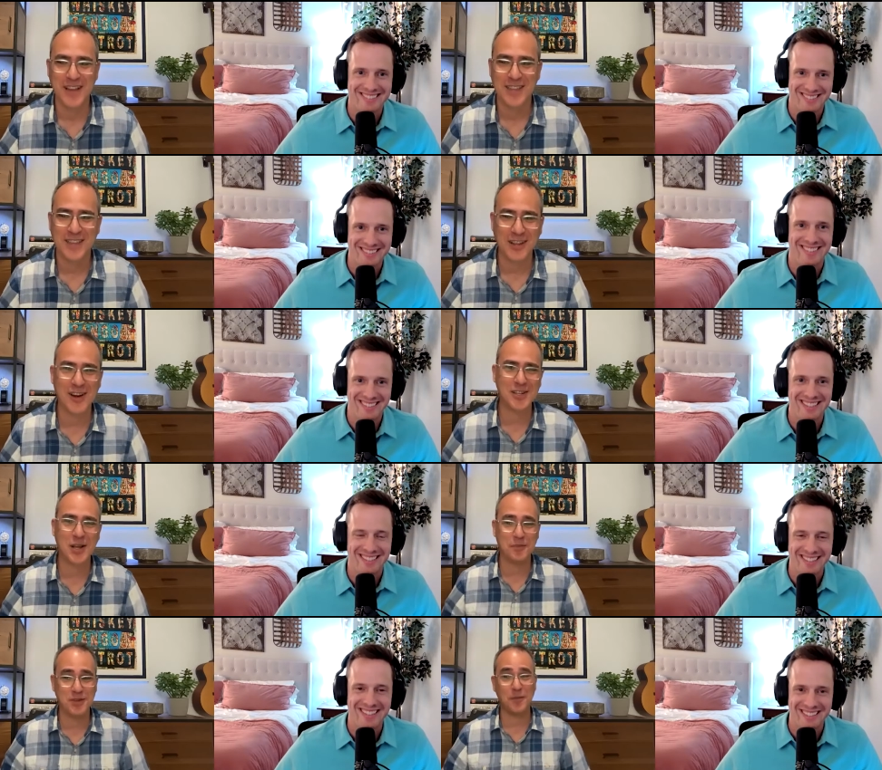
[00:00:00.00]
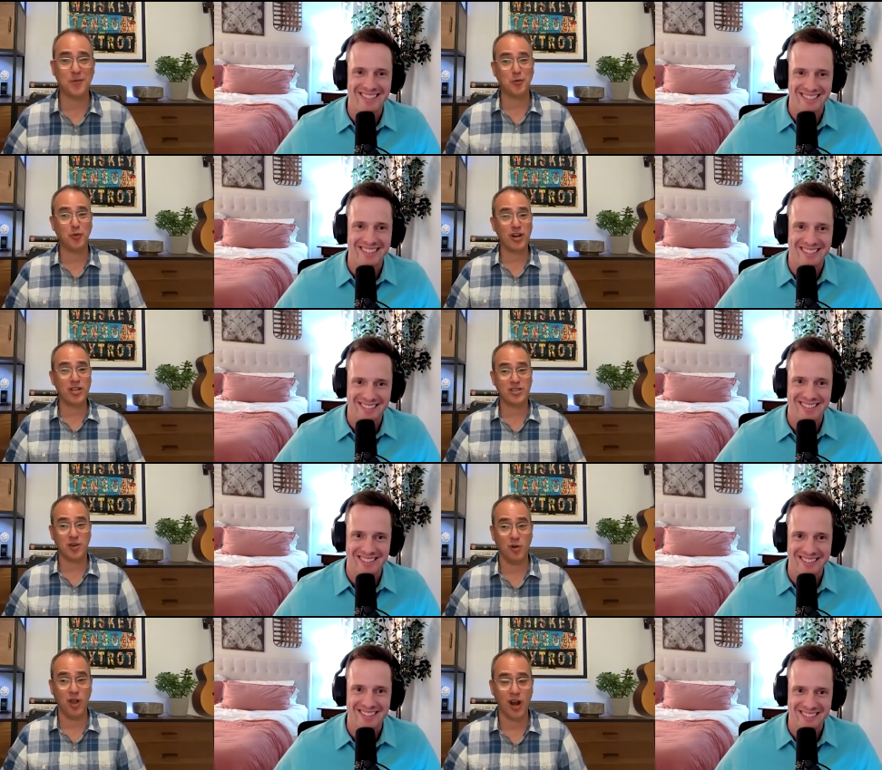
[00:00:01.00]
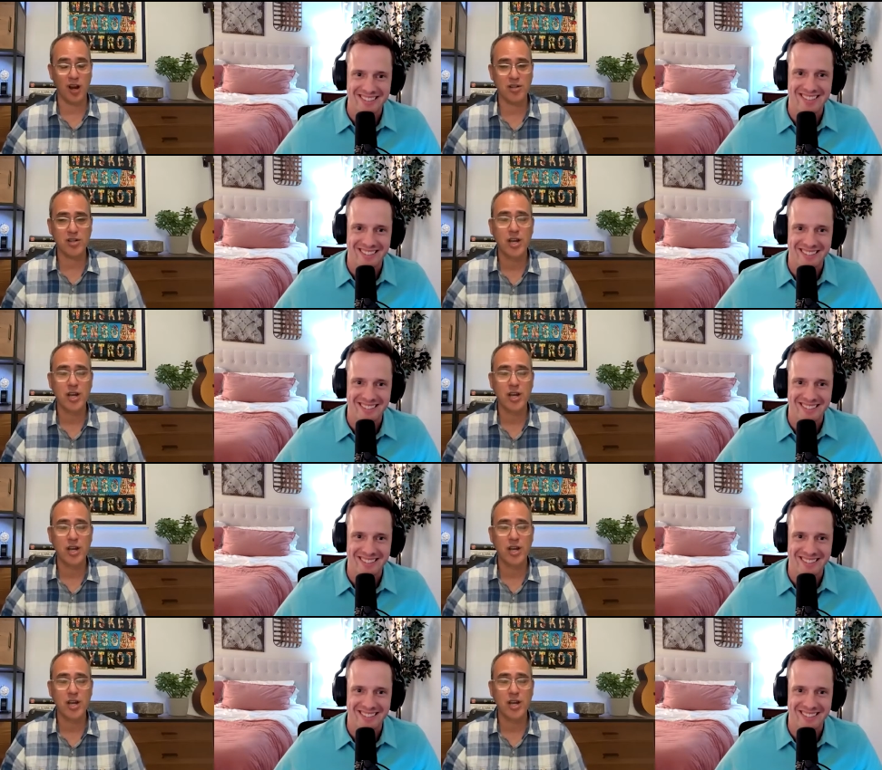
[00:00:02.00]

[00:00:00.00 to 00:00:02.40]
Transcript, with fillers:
Speaker 1: The large lump sums weren't so large.